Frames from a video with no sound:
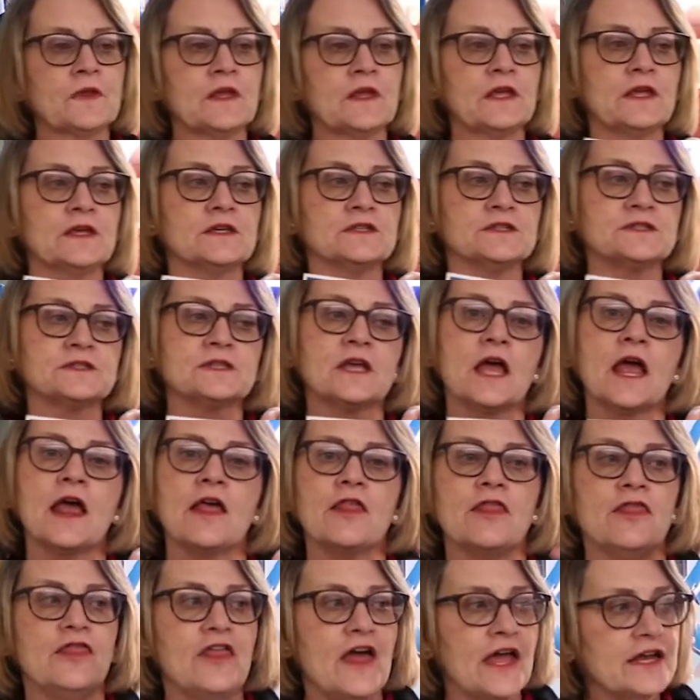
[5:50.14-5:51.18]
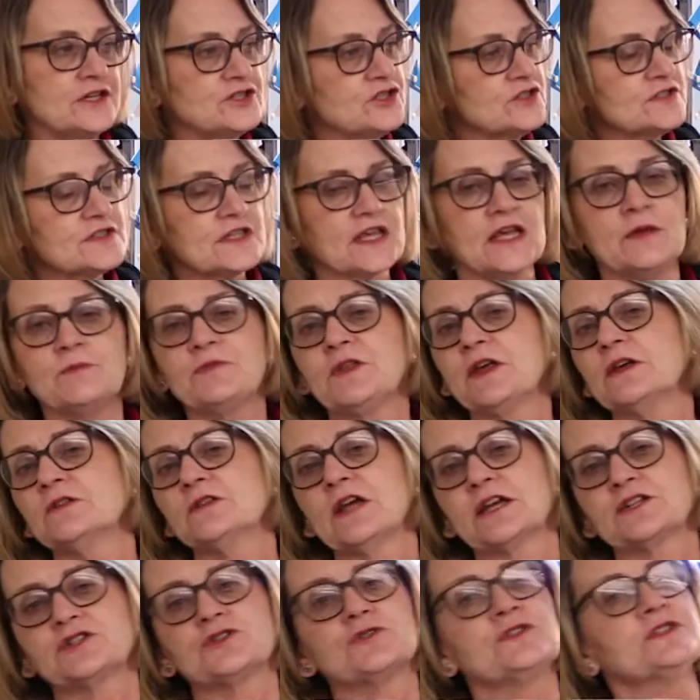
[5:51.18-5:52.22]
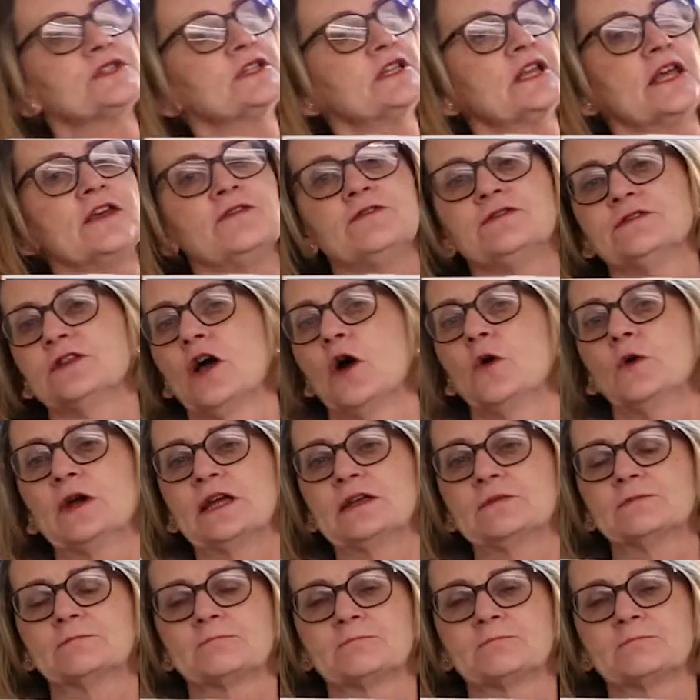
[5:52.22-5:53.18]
is they just keep the electricity flowing